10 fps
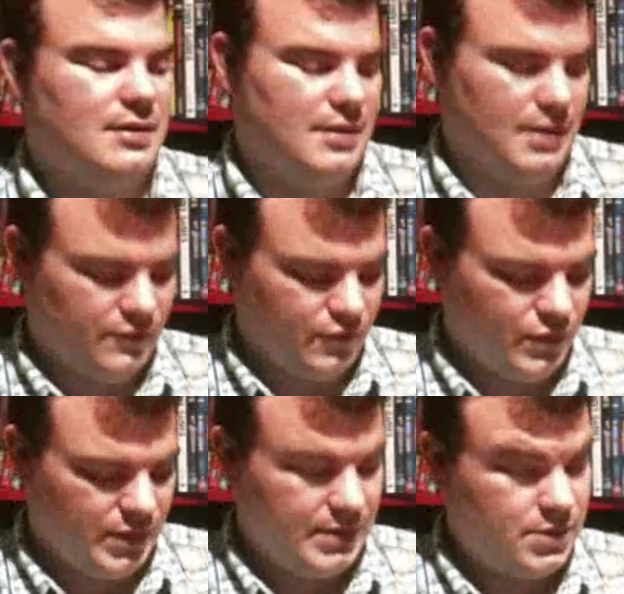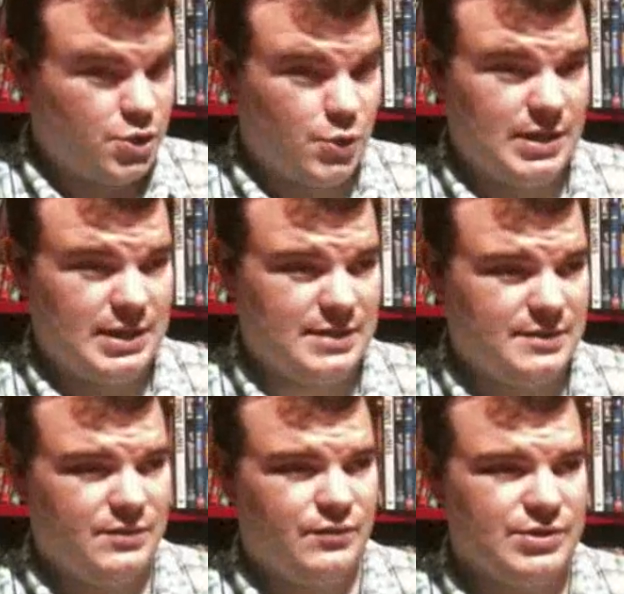And I really
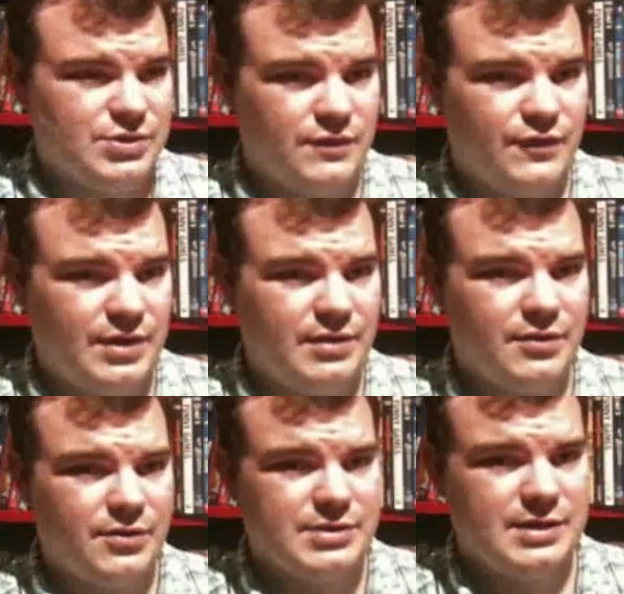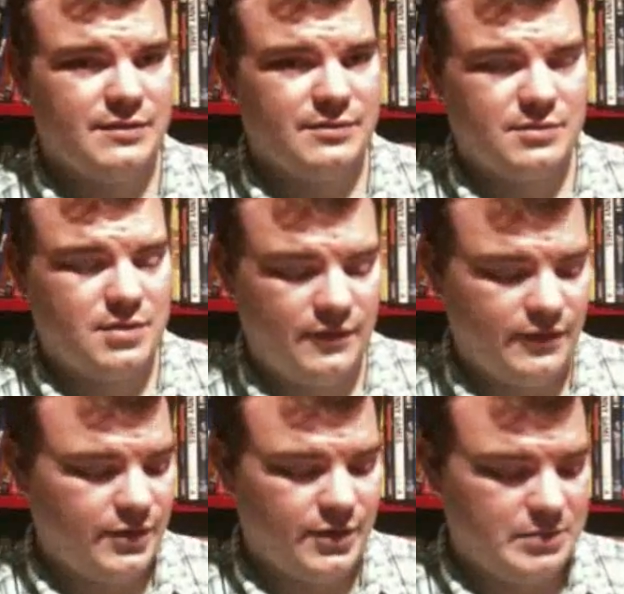enjoy like the original Friday the 13th
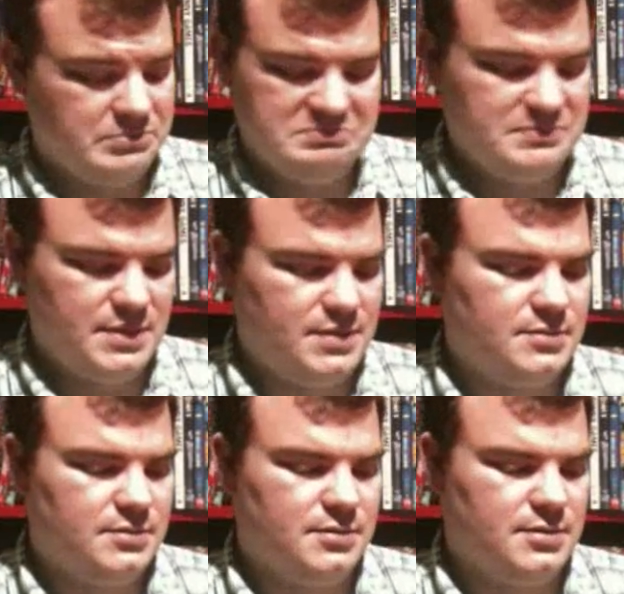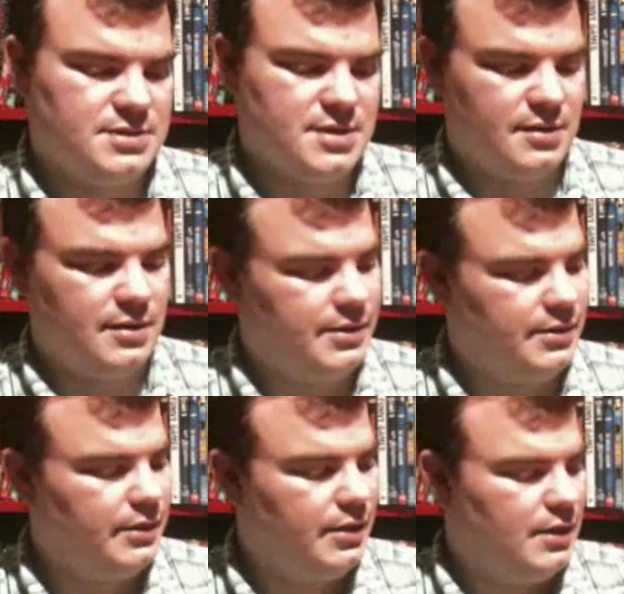cover art. It's not
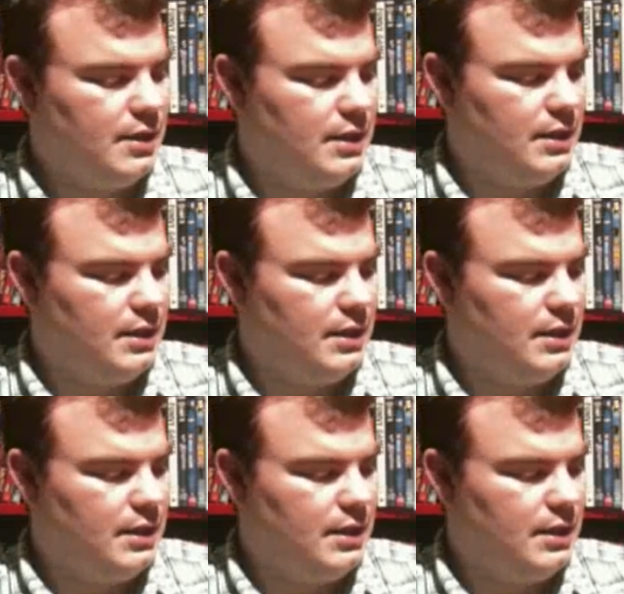on here.